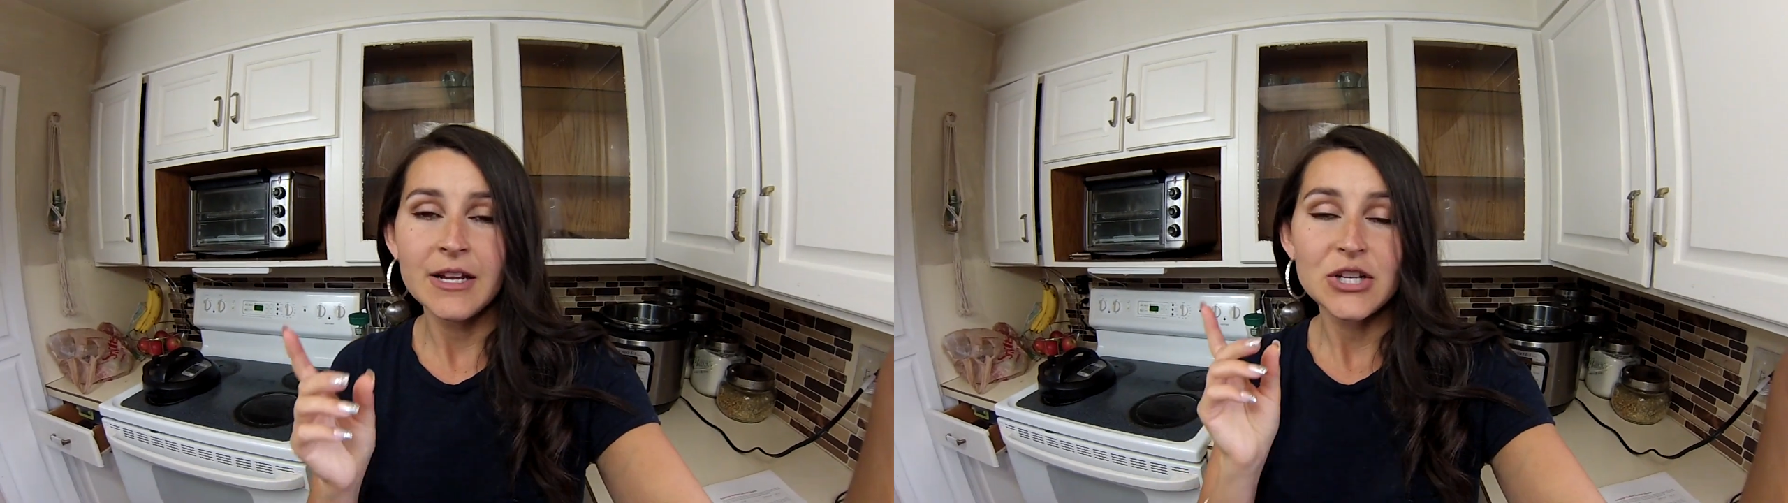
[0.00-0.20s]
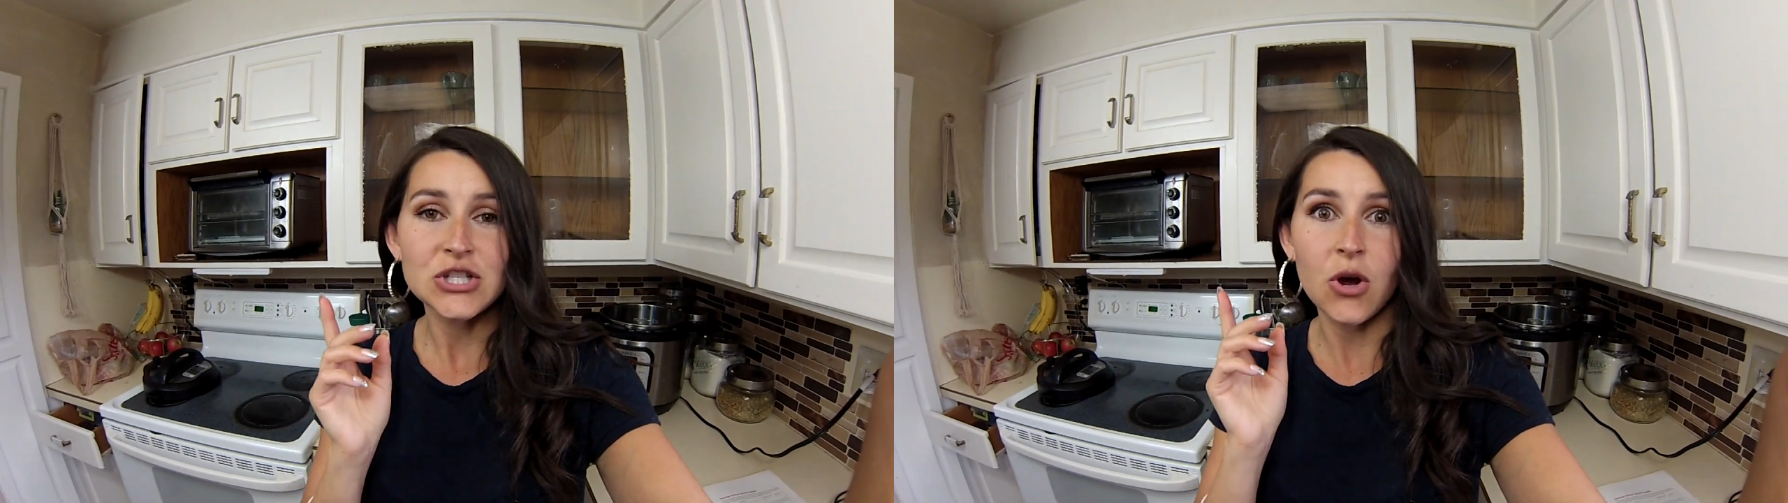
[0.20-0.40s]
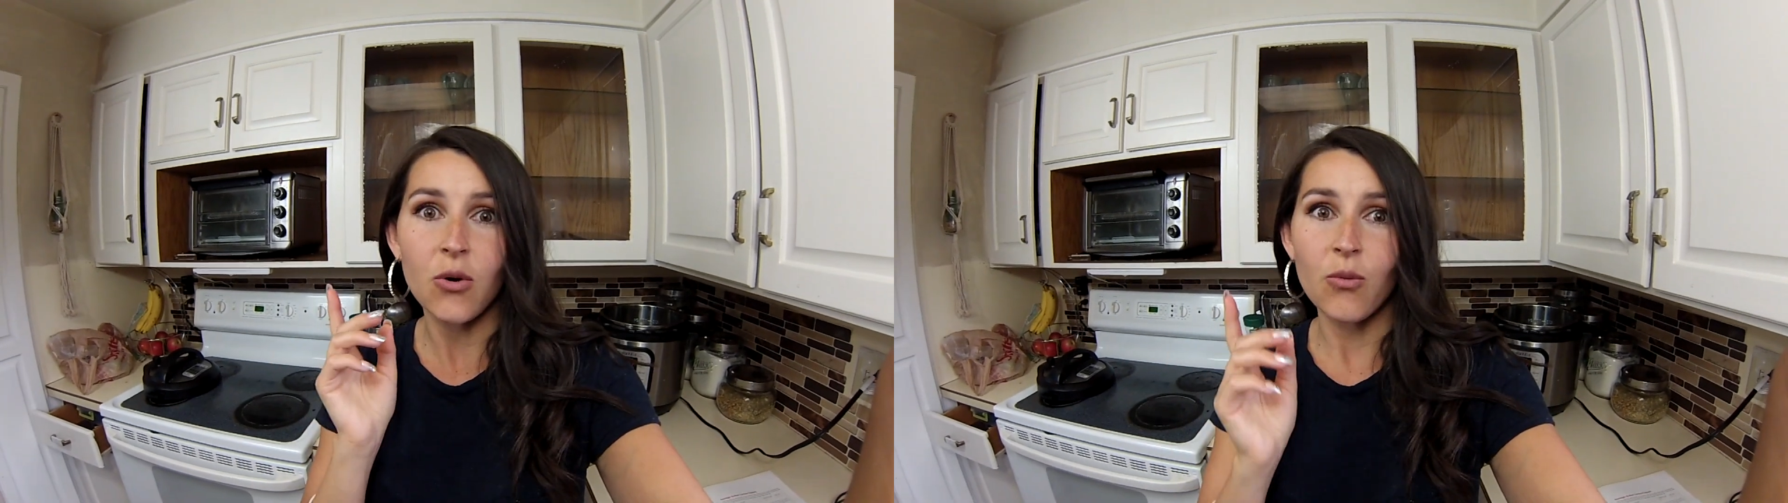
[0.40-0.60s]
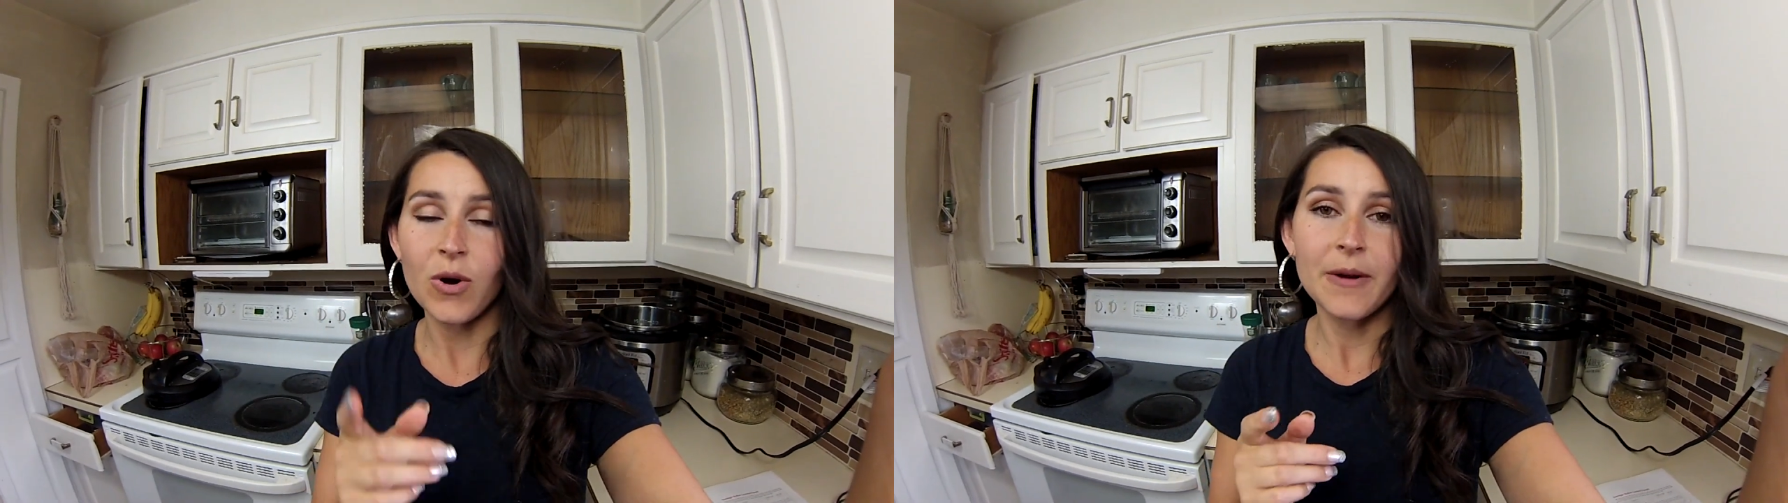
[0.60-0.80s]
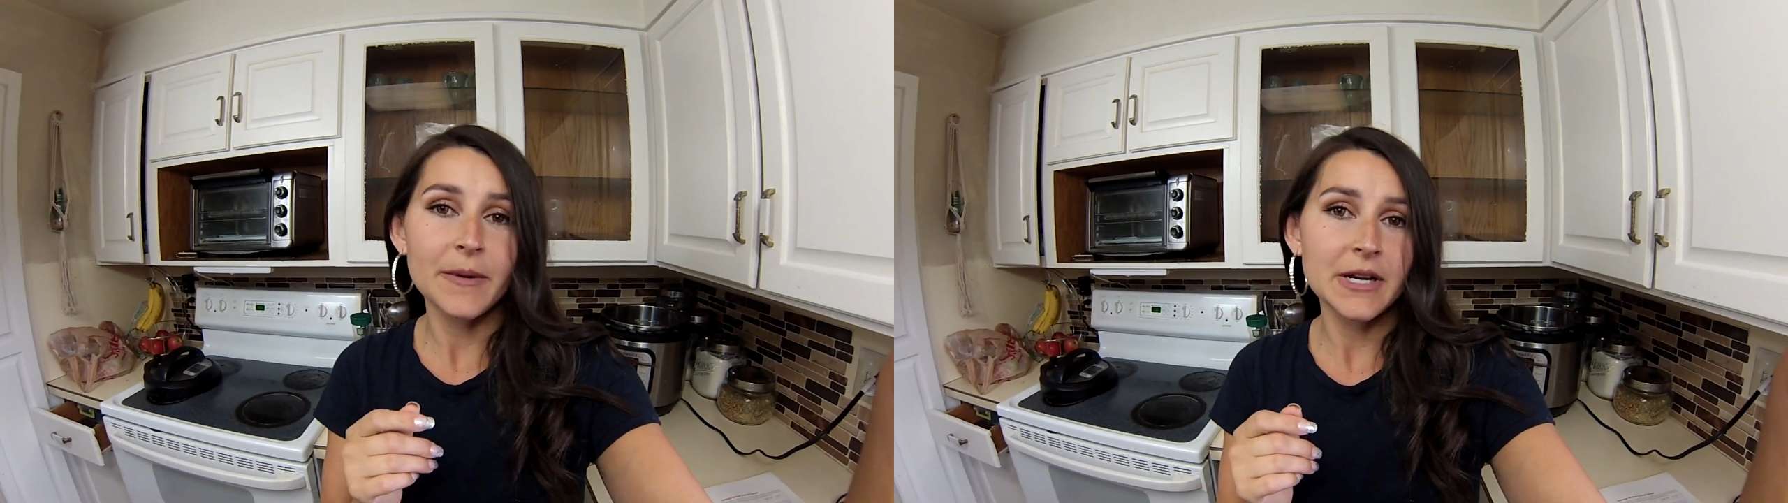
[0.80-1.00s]
So
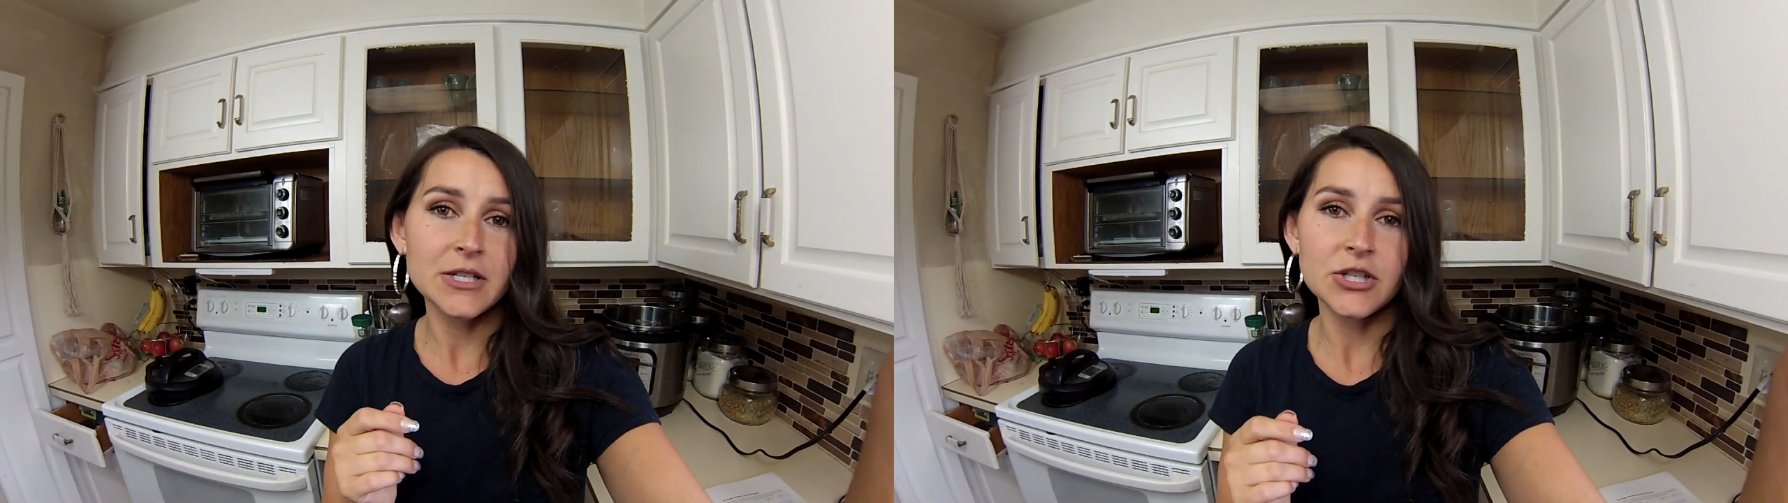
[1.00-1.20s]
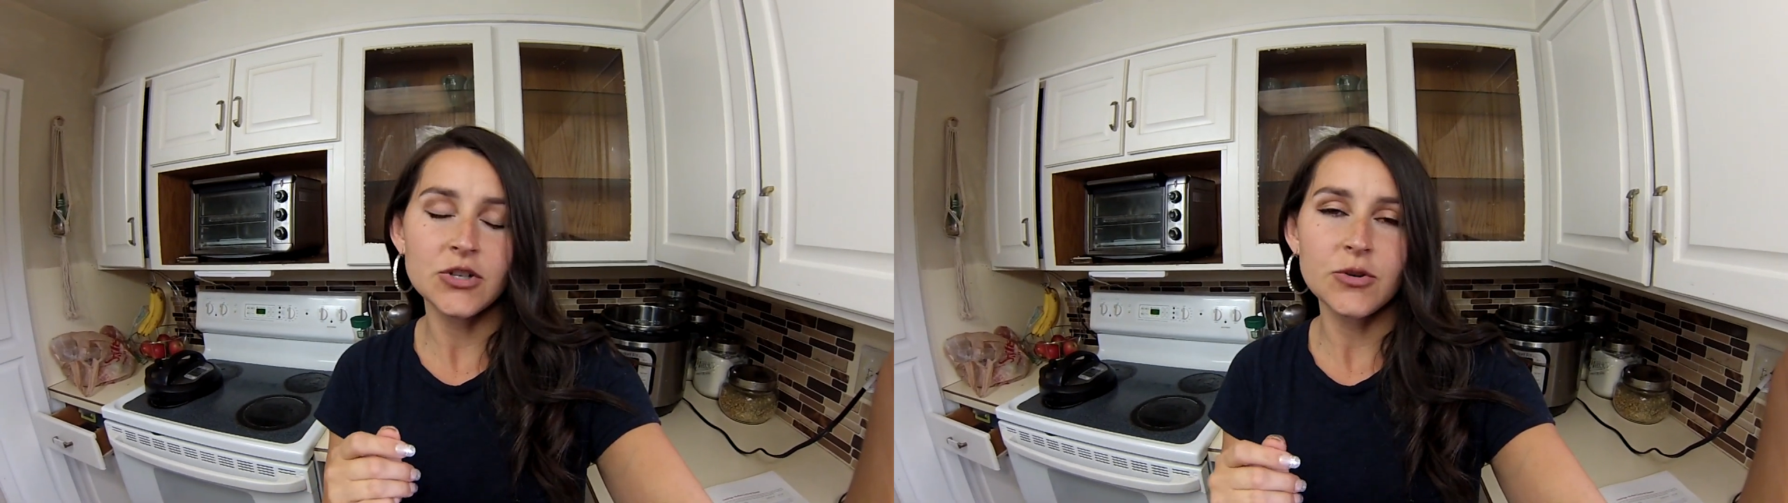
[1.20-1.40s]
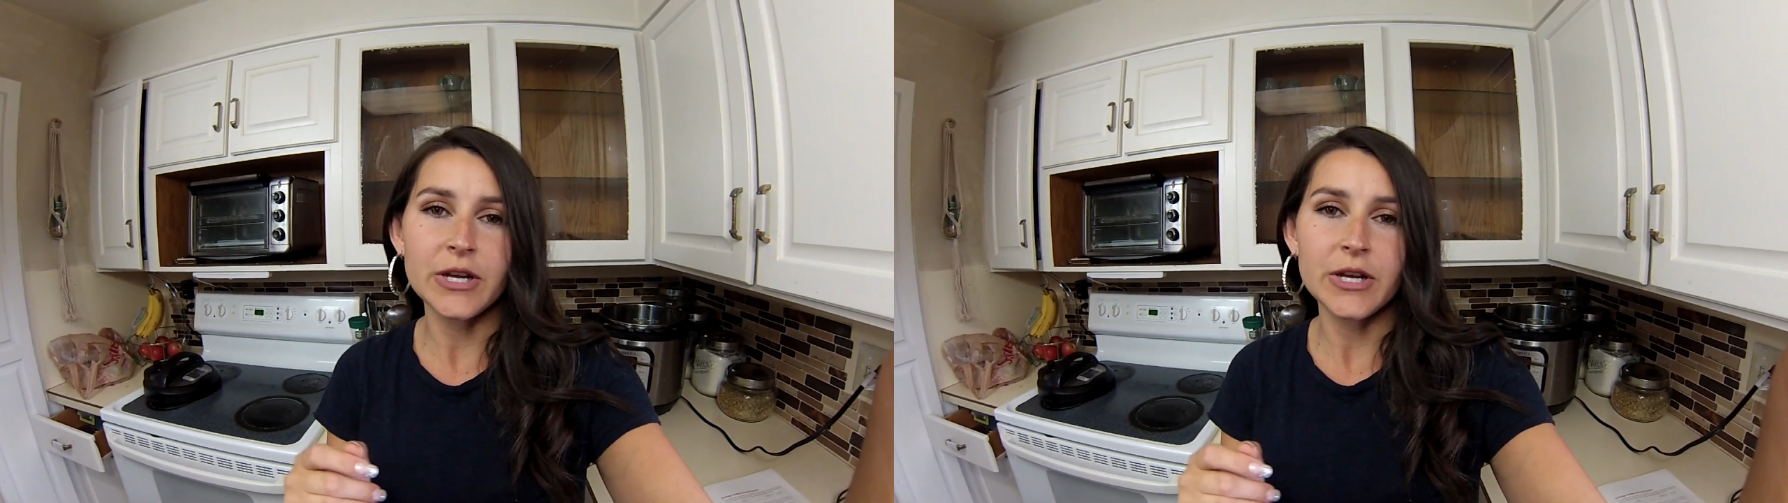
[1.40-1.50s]
what I'm gonna do